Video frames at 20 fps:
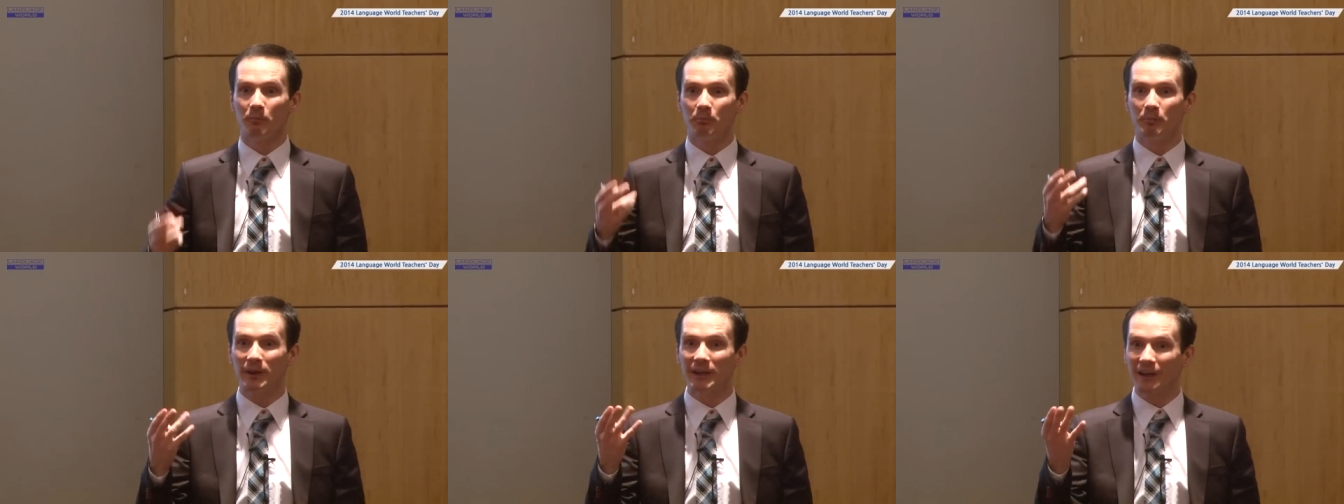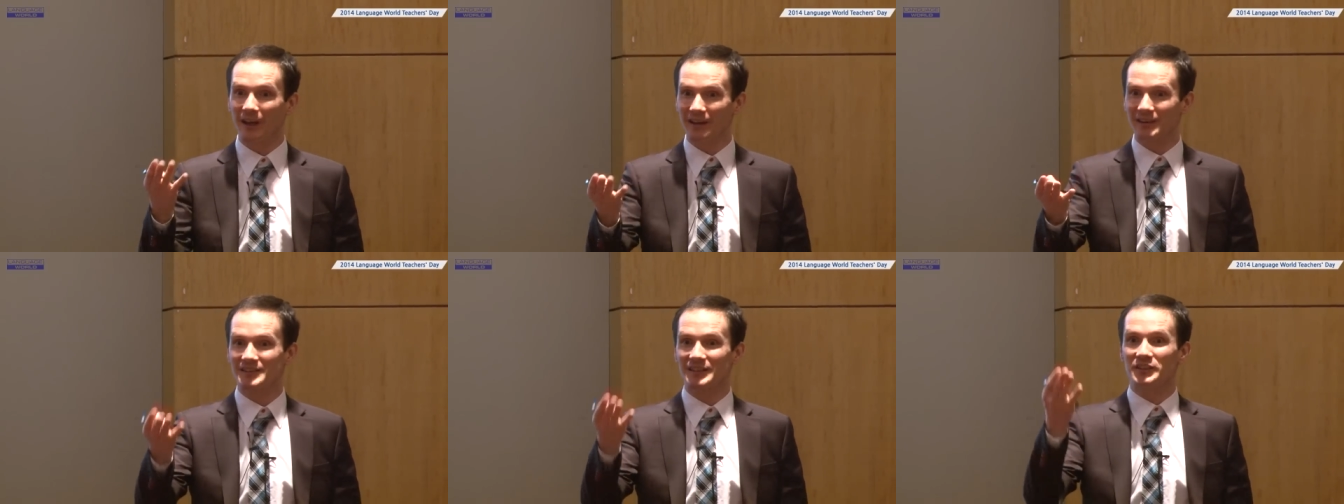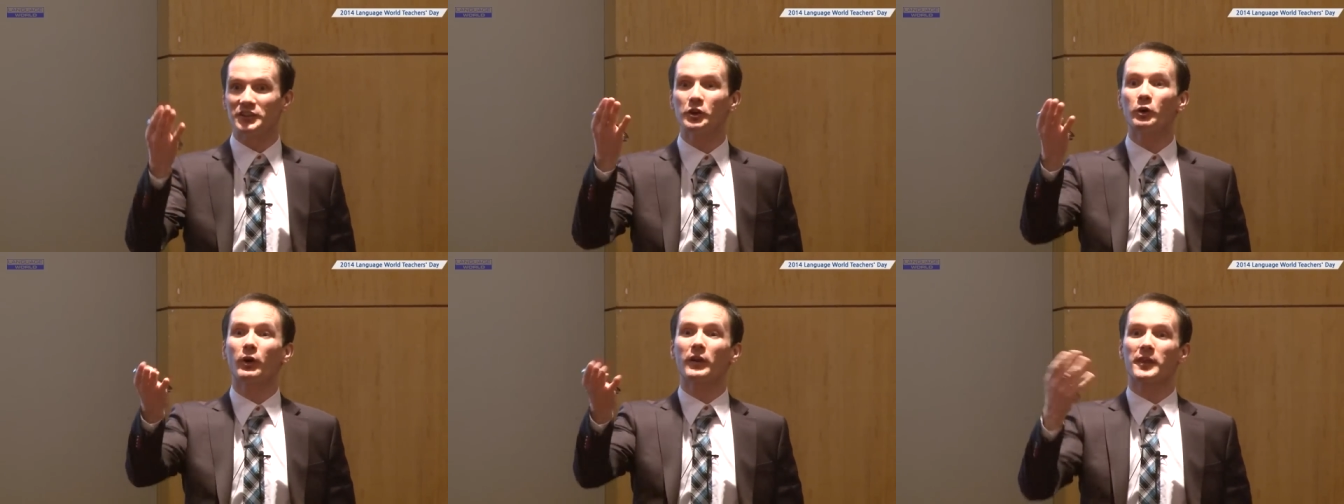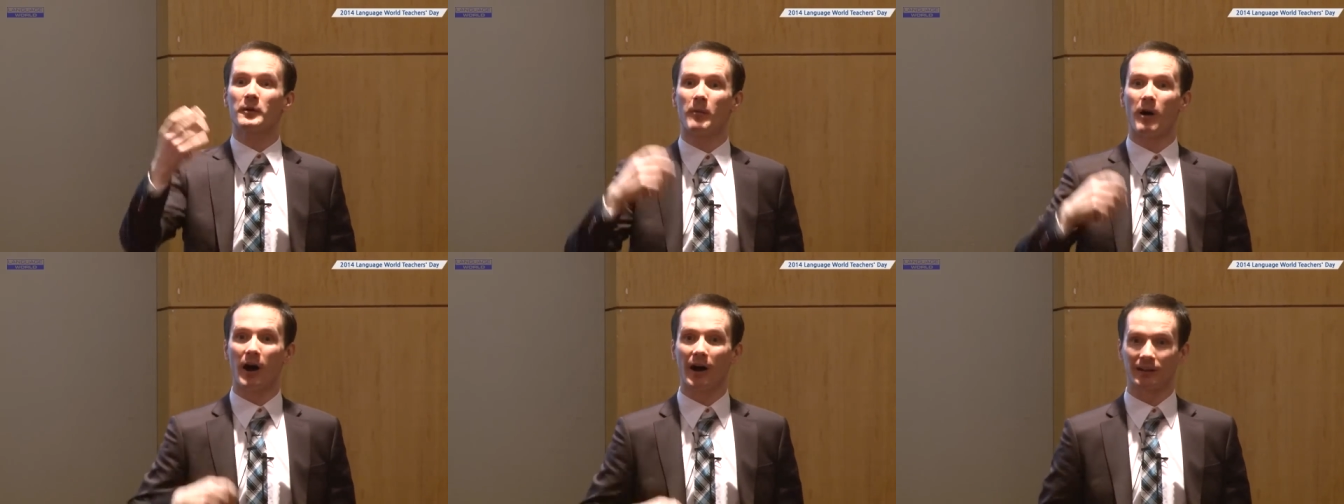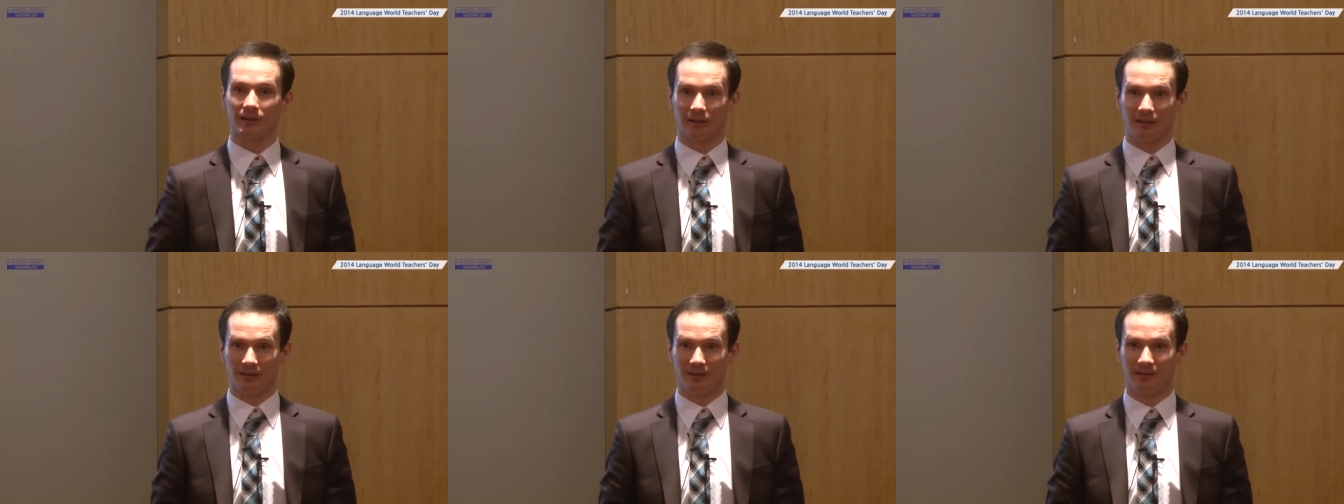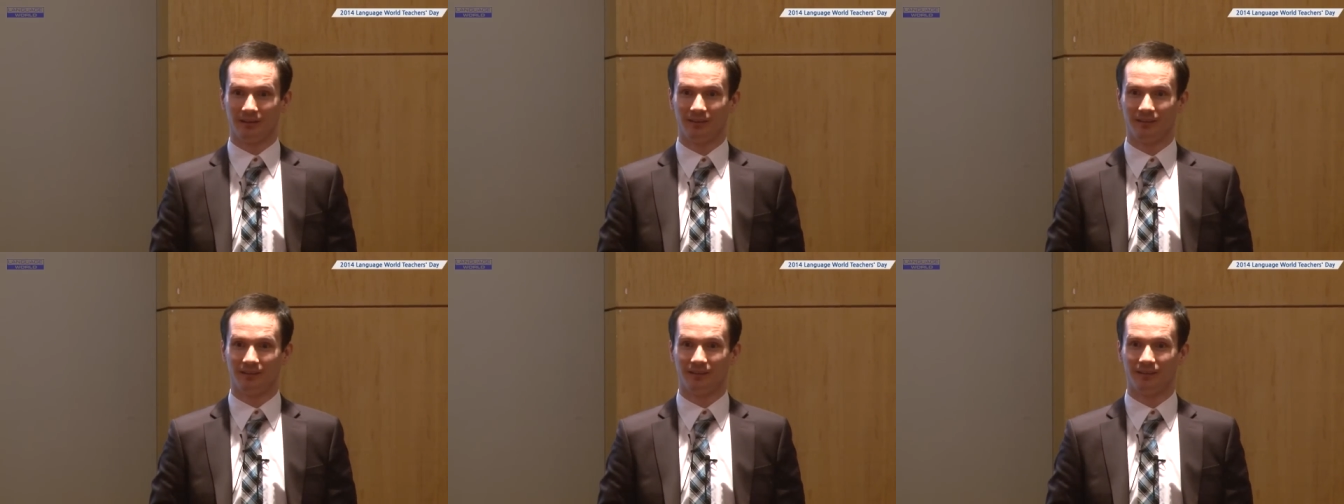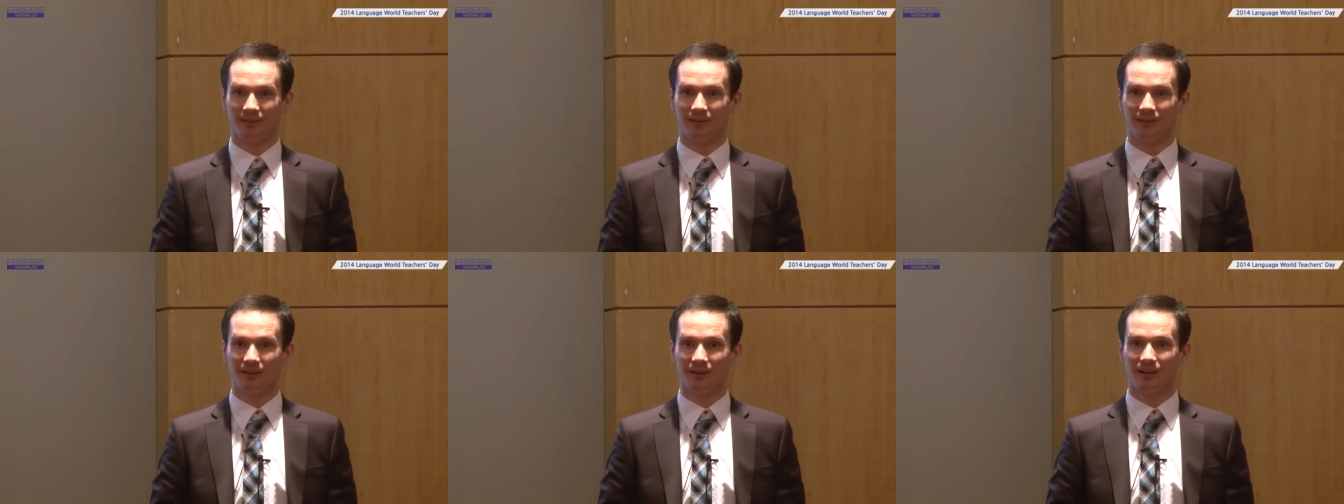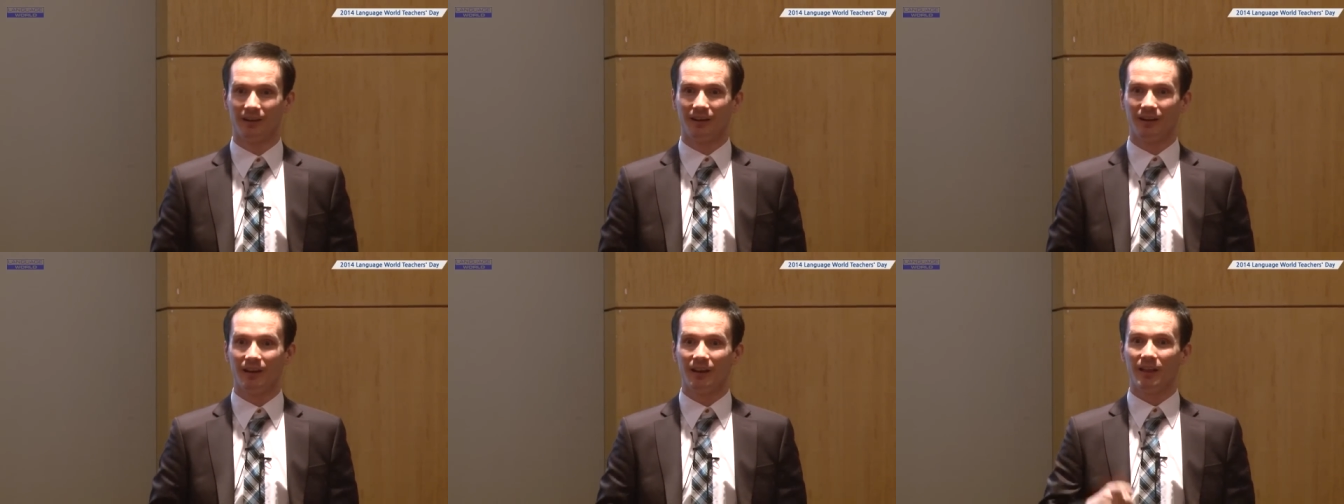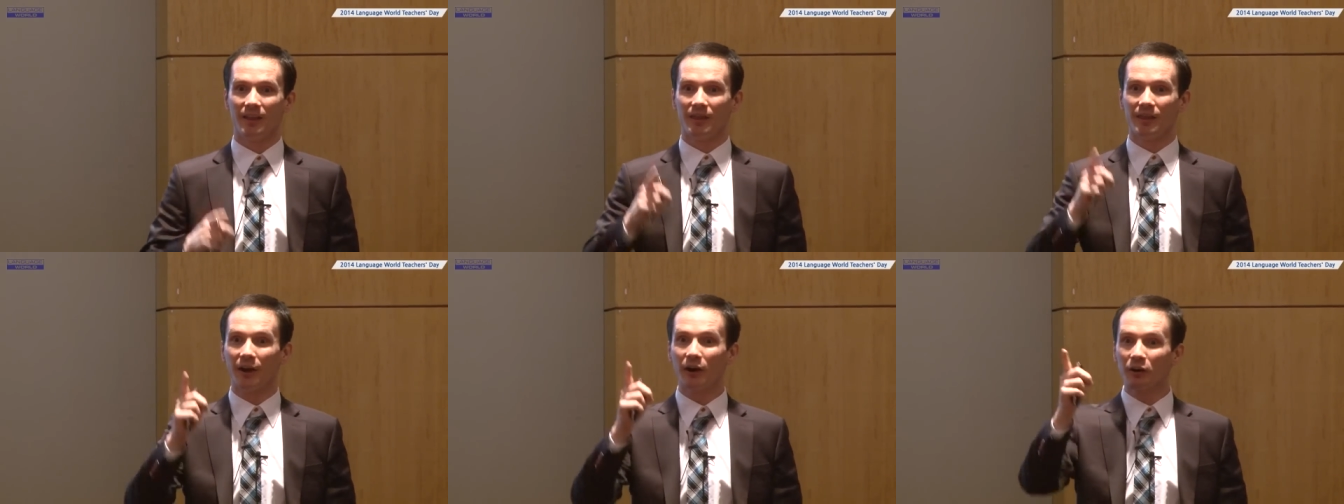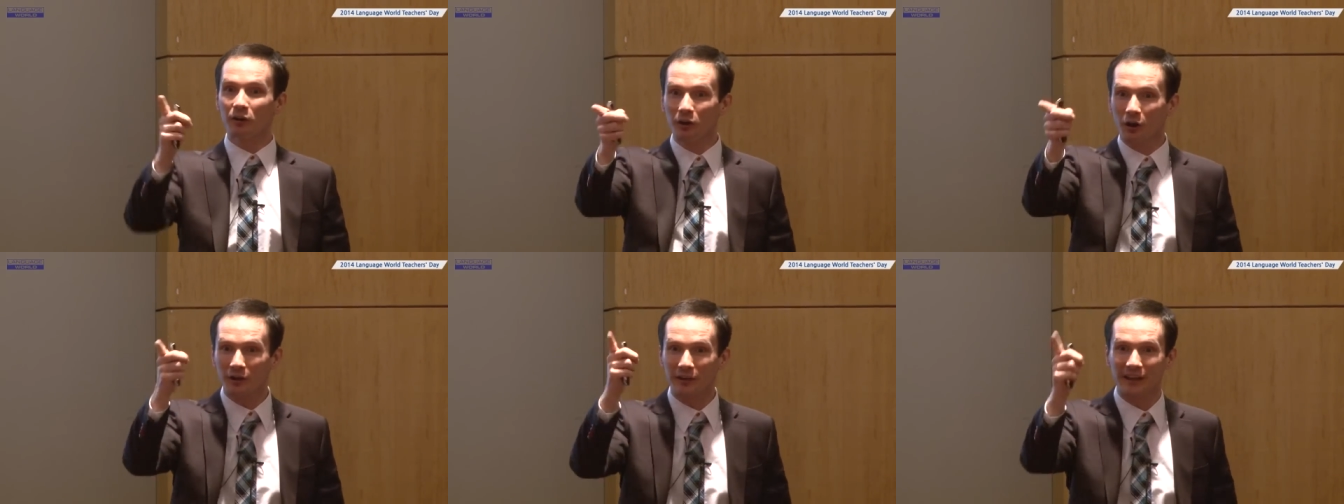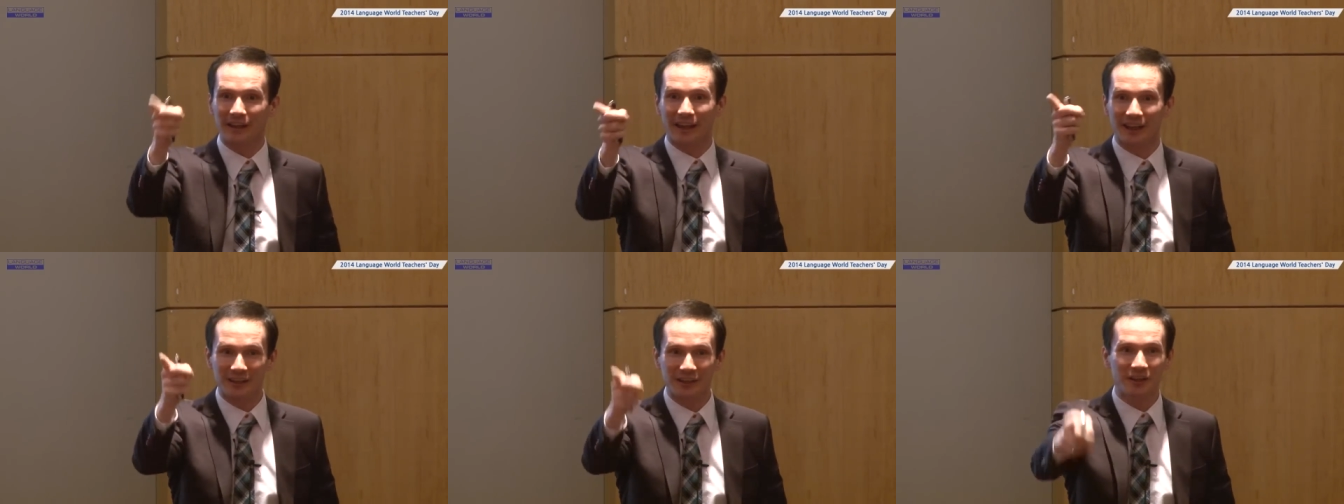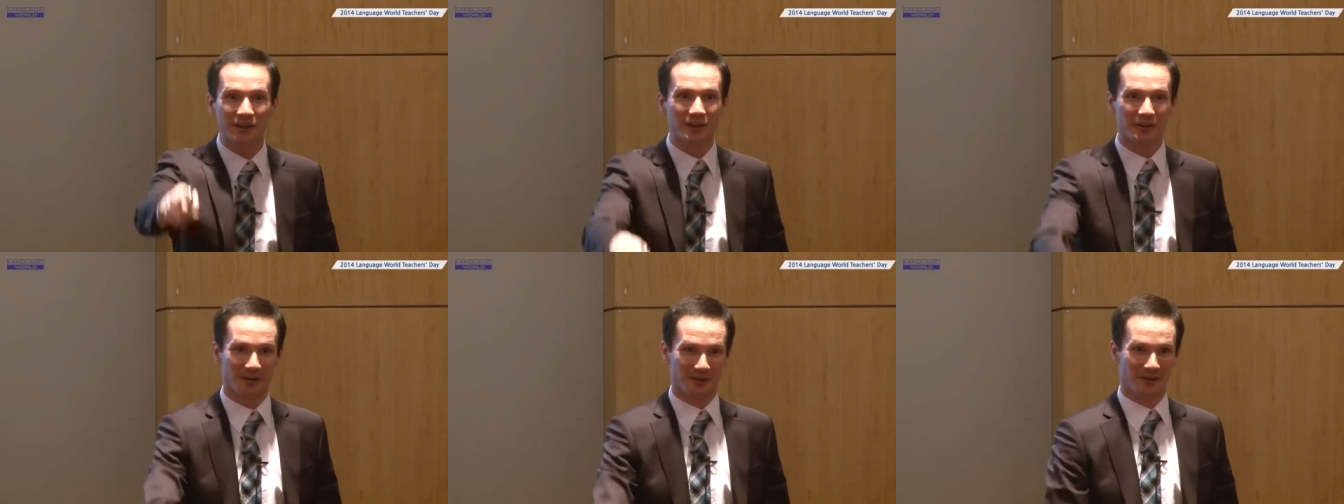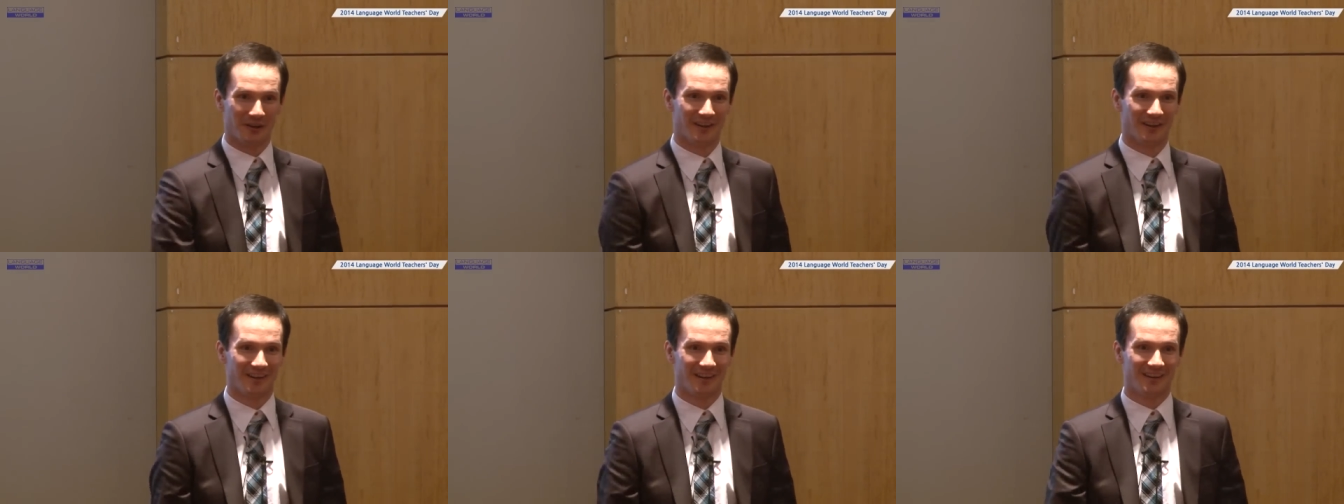Because you're the model. They're looking at you.